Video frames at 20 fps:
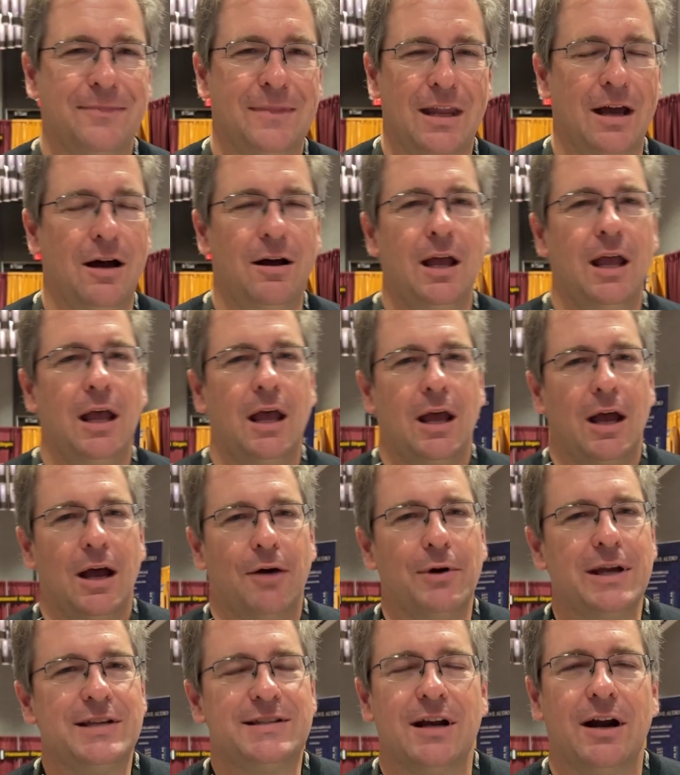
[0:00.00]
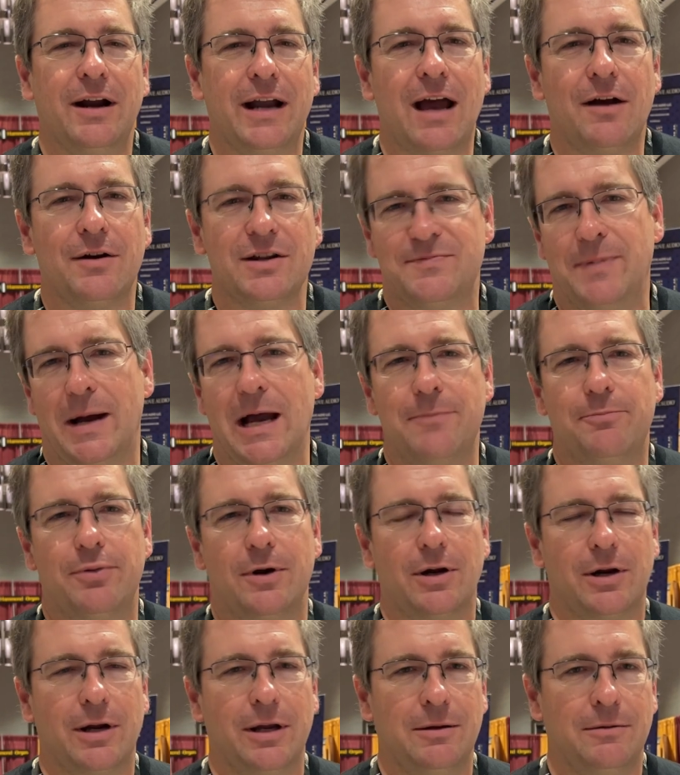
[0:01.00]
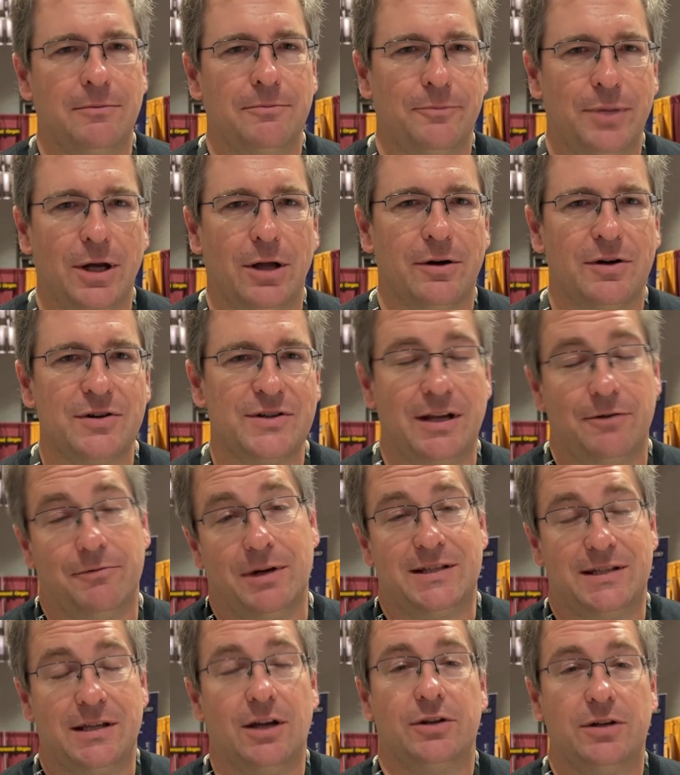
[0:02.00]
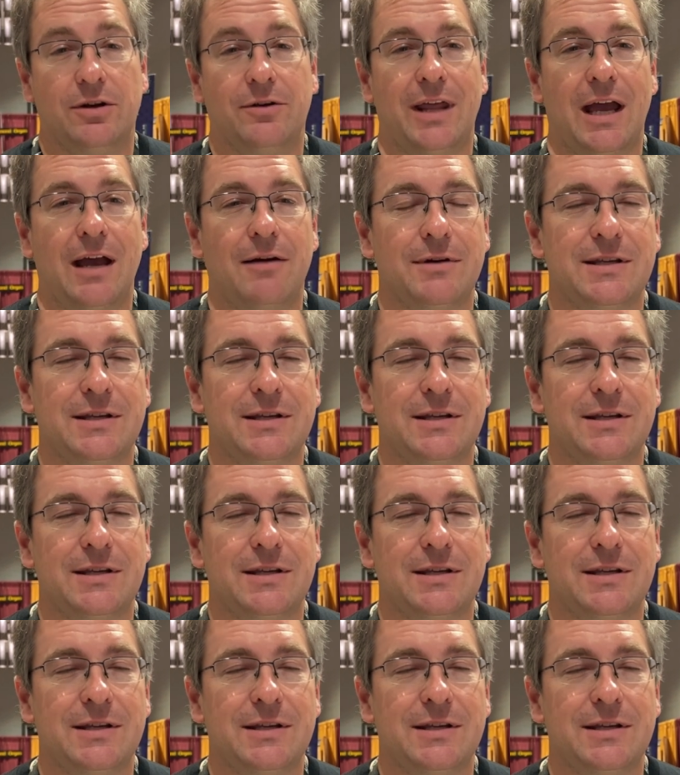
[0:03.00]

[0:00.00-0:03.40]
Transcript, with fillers: No, we started out as pipe organ builders, and we still do that.